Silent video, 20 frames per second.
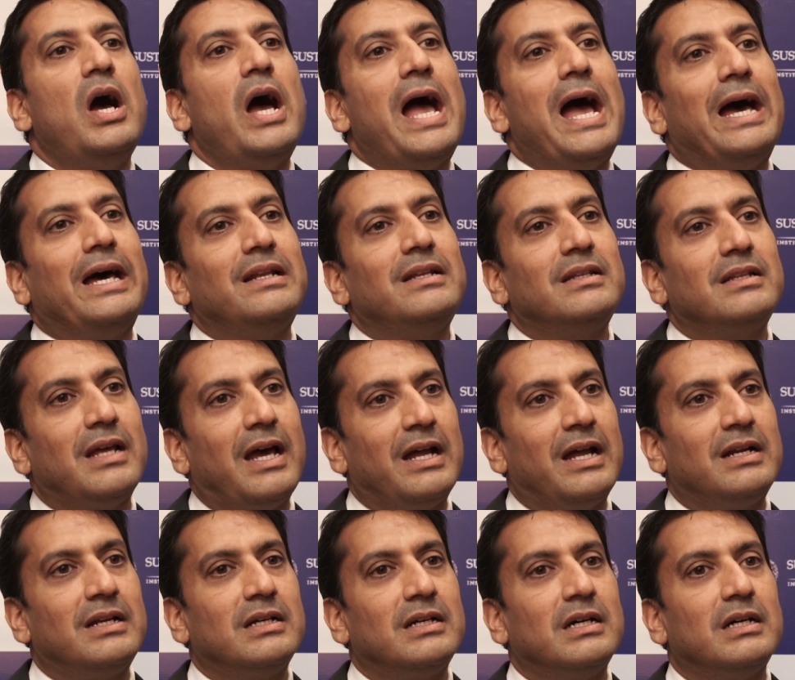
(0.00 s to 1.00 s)

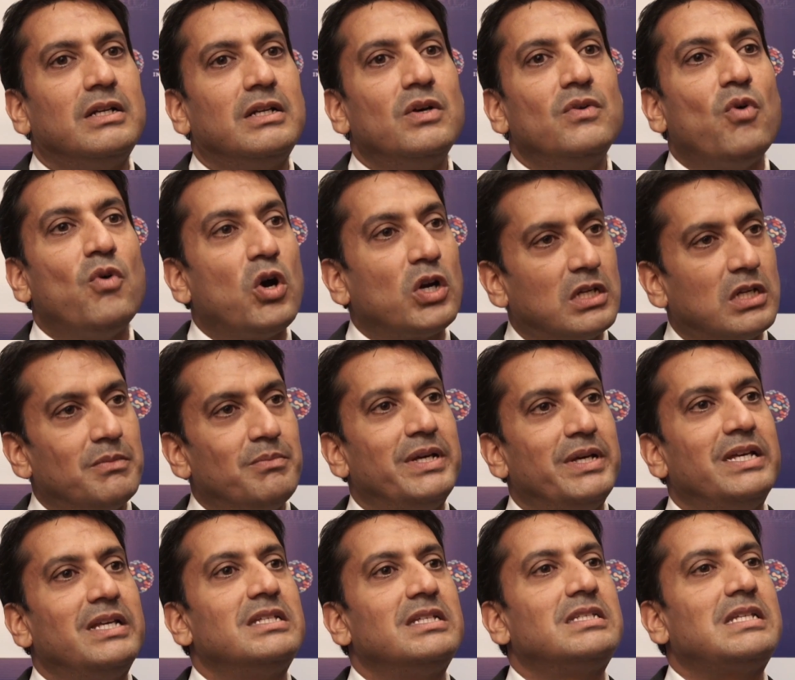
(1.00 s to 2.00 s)
and water
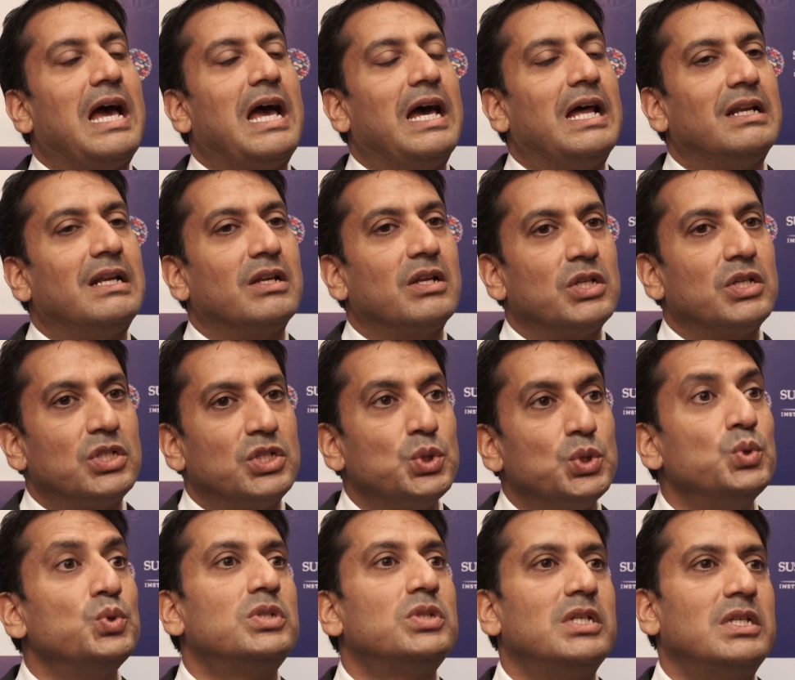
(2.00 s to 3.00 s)
based and
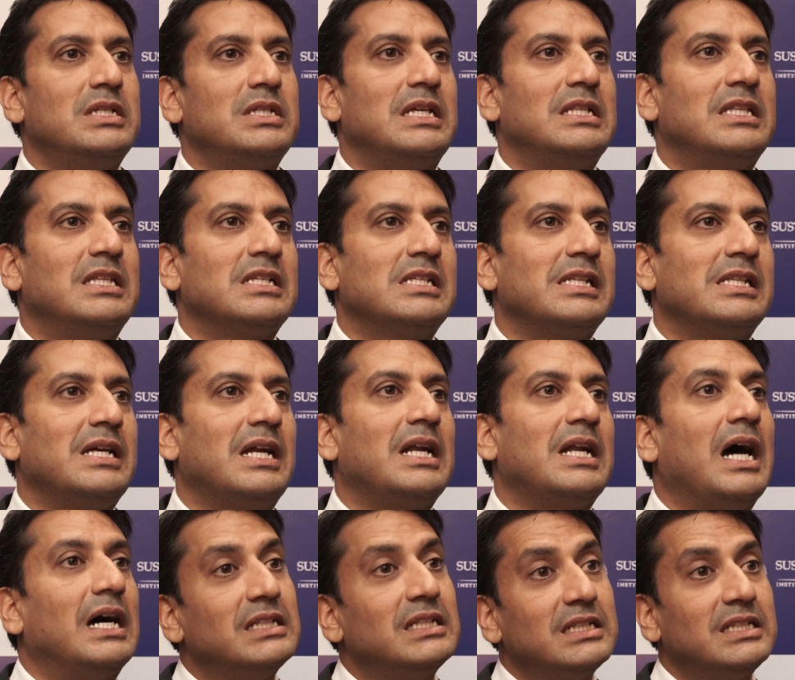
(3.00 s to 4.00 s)
juices and things like that,
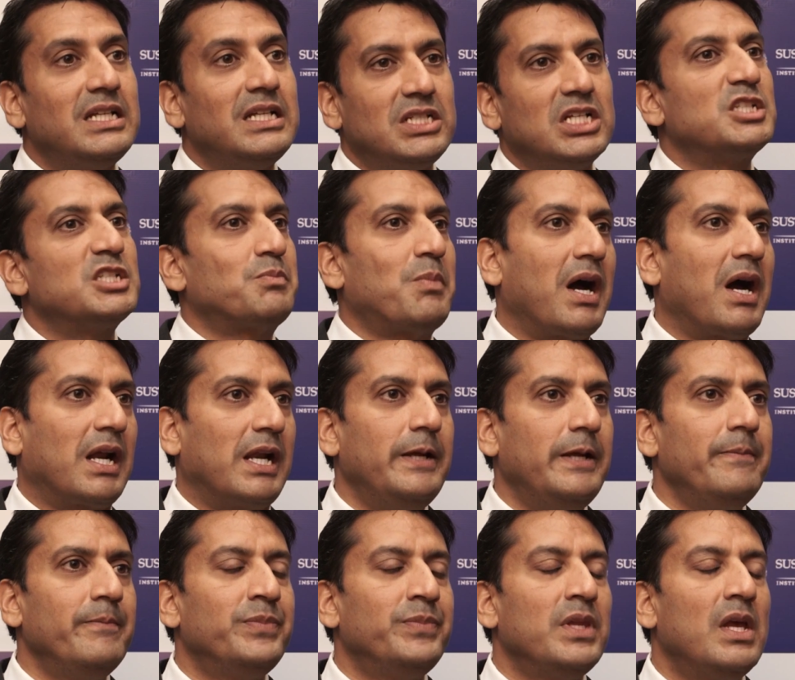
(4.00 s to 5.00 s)
other than just
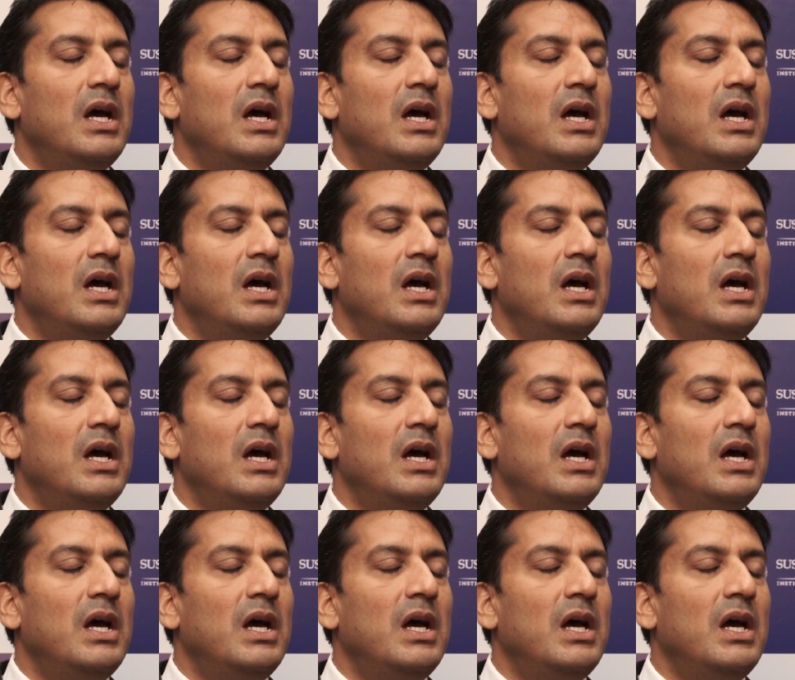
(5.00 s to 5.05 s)
sparkling.